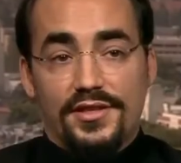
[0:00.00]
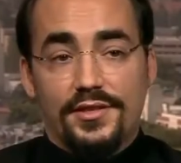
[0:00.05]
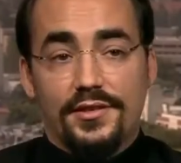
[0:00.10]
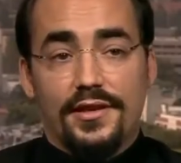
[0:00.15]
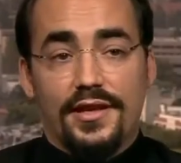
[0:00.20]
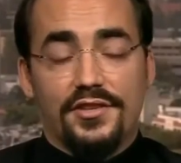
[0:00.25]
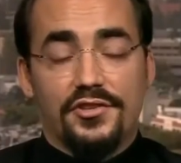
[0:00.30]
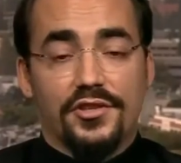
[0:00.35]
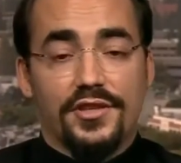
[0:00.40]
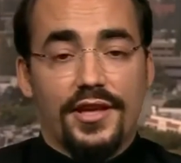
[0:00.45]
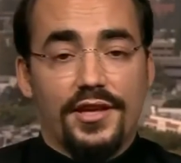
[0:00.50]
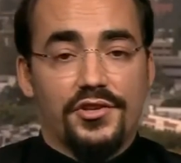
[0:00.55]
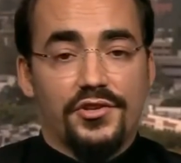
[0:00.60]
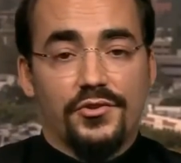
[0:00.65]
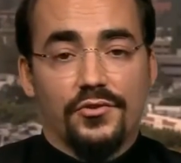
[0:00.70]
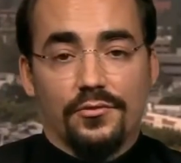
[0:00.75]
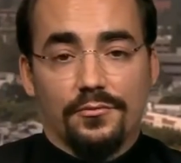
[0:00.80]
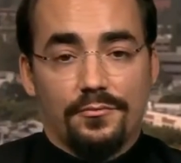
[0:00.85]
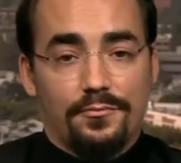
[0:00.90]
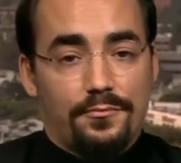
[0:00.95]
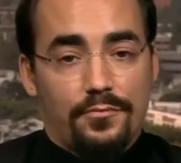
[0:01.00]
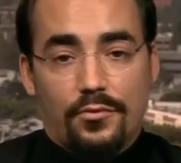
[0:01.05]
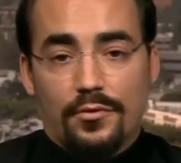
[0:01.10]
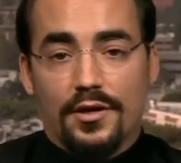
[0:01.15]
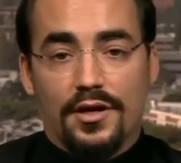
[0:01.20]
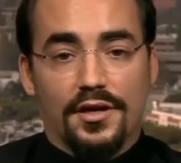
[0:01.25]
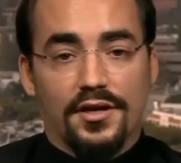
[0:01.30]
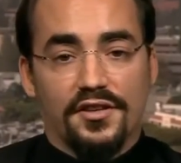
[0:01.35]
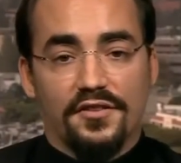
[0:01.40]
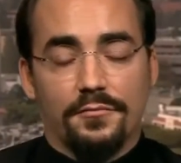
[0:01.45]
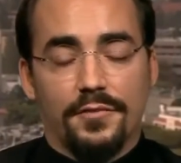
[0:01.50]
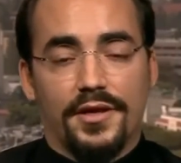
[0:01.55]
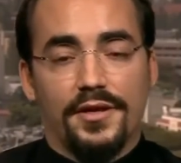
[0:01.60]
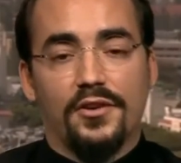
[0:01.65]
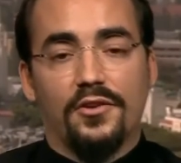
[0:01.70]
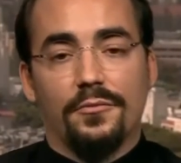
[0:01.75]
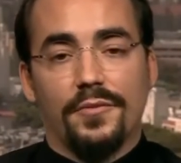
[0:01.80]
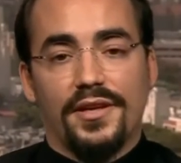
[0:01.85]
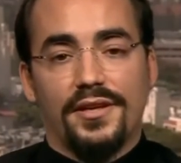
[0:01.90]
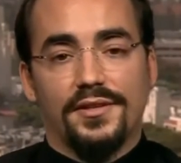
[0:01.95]
It's, it's an educational prerogative
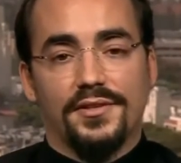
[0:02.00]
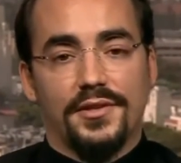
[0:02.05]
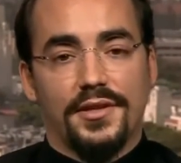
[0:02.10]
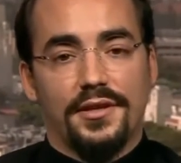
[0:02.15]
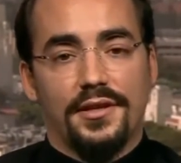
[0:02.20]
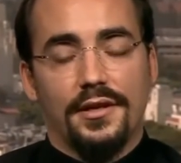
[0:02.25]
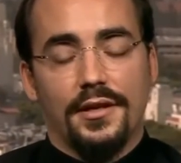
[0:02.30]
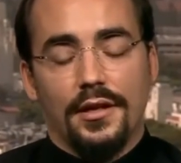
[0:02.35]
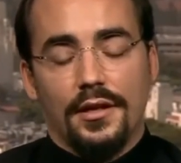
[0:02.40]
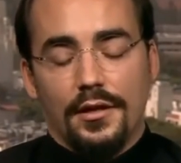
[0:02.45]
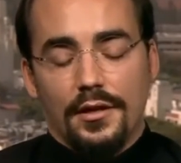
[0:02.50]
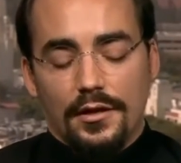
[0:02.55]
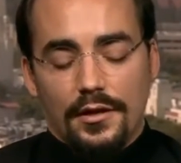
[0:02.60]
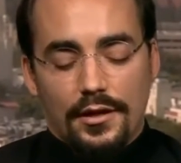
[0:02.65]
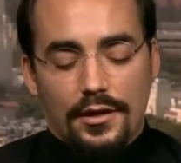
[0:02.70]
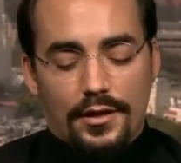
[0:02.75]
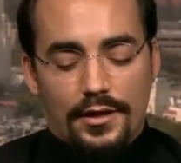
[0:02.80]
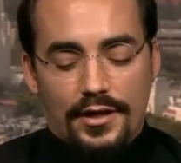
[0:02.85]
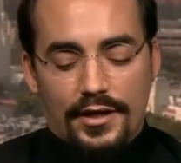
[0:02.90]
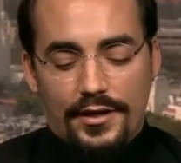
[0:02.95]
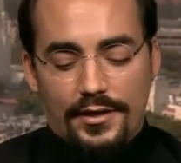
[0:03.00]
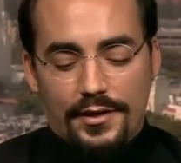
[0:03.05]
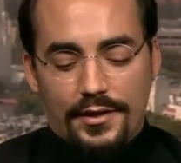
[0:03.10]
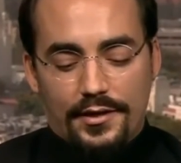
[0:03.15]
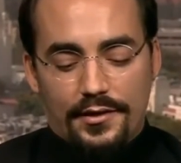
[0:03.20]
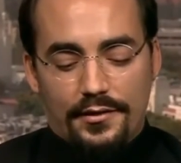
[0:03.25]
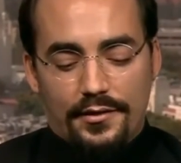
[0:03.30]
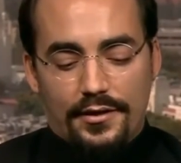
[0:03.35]
by all means. I, I,